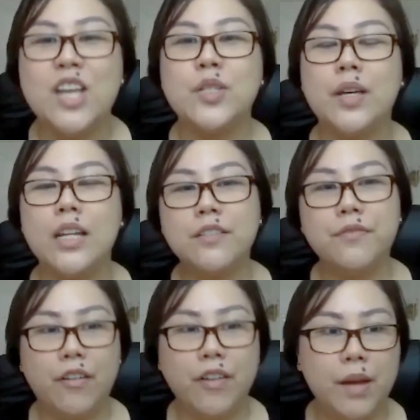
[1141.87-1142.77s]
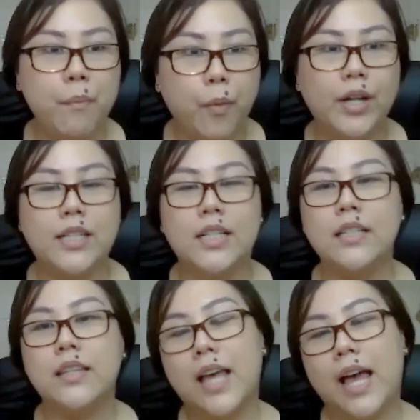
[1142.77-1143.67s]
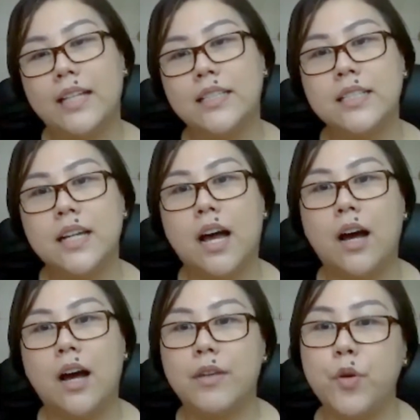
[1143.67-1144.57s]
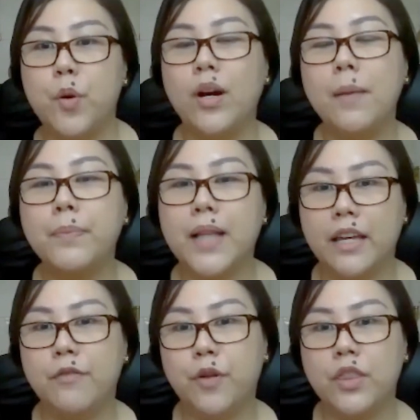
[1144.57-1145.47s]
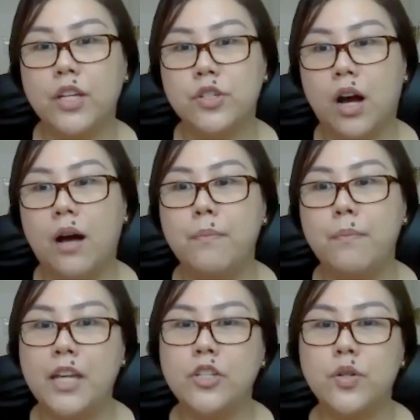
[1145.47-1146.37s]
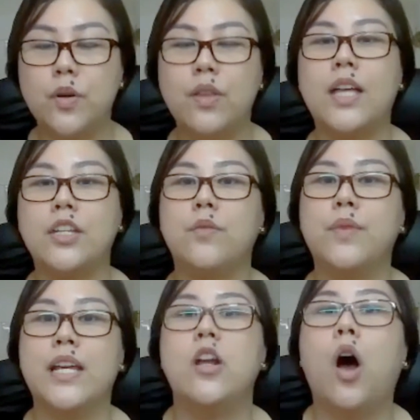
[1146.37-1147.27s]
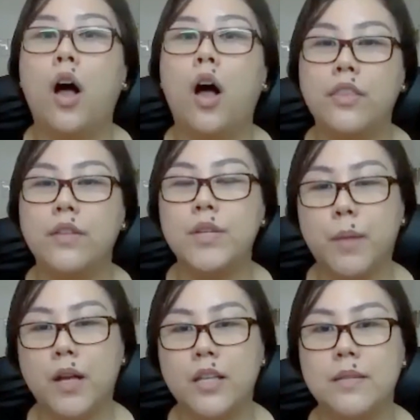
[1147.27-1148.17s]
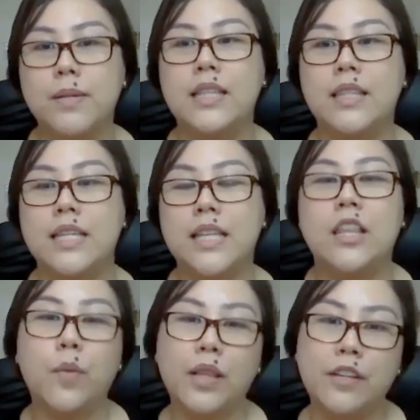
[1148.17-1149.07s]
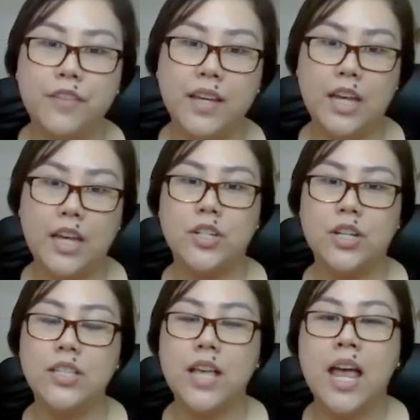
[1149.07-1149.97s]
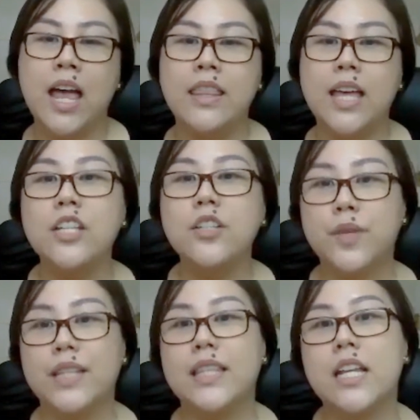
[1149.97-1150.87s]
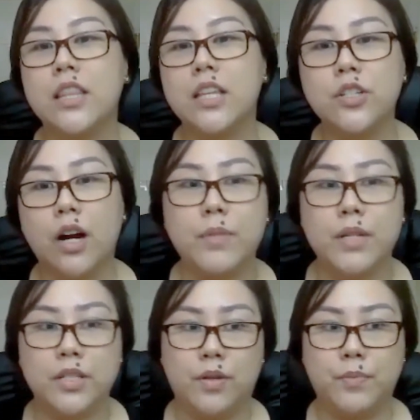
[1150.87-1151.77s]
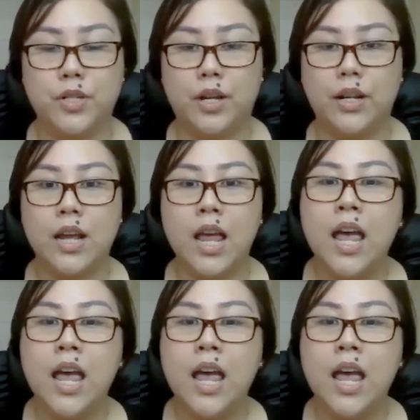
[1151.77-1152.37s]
So it is very important that if you are applying for the job, make sure that you read all the responsibilities and the qualifications that is written in the job description.